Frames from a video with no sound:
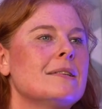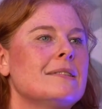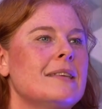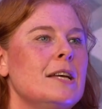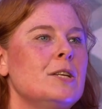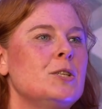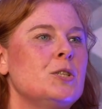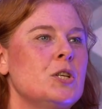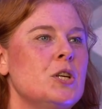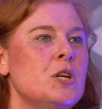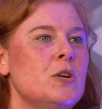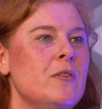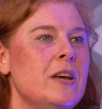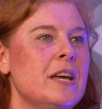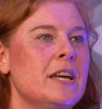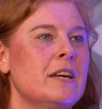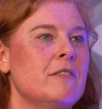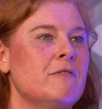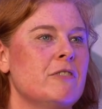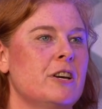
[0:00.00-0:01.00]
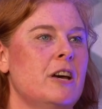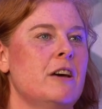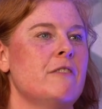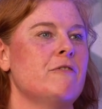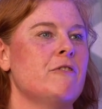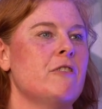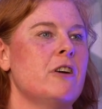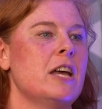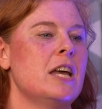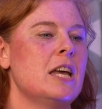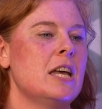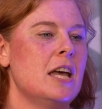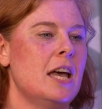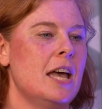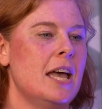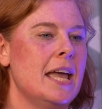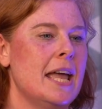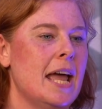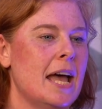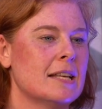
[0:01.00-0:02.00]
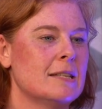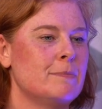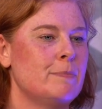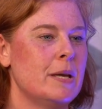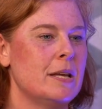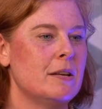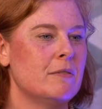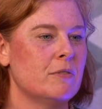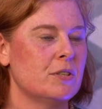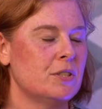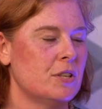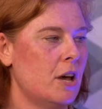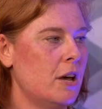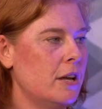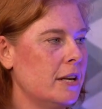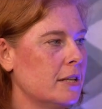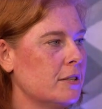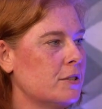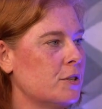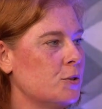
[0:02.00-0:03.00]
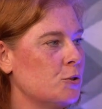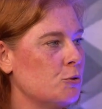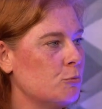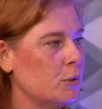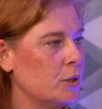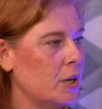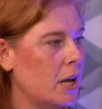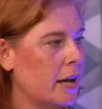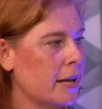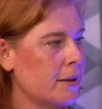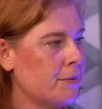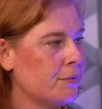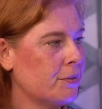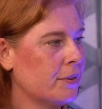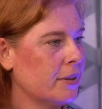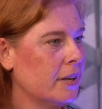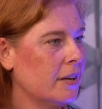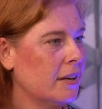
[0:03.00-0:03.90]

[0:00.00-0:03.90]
say during recovery, it has been returning to normal life